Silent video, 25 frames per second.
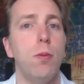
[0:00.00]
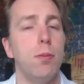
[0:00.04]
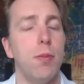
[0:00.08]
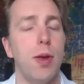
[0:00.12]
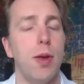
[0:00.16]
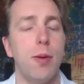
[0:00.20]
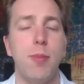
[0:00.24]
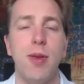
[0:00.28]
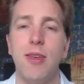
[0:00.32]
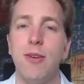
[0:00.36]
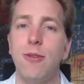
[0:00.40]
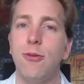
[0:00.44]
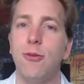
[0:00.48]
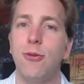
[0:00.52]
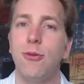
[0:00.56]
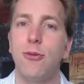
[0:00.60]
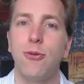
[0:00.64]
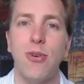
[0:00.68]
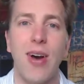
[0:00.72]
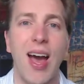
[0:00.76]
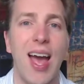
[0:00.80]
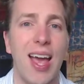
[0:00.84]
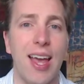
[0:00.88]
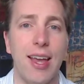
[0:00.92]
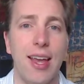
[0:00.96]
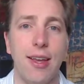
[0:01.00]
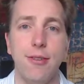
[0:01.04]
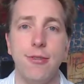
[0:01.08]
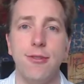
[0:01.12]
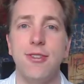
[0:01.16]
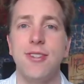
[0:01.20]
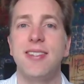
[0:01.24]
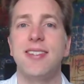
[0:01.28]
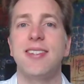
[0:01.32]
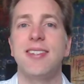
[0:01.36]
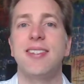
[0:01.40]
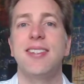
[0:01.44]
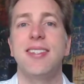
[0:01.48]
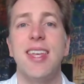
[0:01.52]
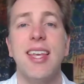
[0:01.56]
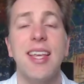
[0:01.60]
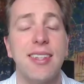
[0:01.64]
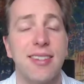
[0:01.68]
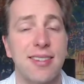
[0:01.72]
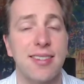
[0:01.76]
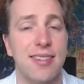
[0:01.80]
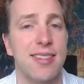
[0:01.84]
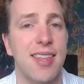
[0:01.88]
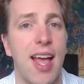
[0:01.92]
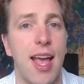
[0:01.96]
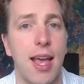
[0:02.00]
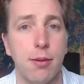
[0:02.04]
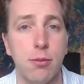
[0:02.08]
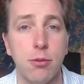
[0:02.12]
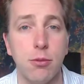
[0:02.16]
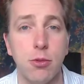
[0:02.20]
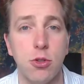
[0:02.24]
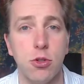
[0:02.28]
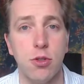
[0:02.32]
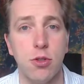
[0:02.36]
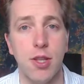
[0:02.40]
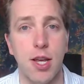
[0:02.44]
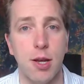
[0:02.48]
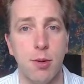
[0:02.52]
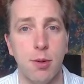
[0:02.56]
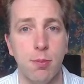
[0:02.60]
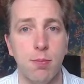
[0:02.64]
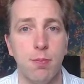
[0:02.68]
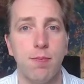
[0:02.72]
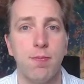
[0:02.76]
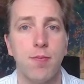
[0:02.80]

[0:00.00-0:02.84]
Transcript: maybe 5, 6 times to them.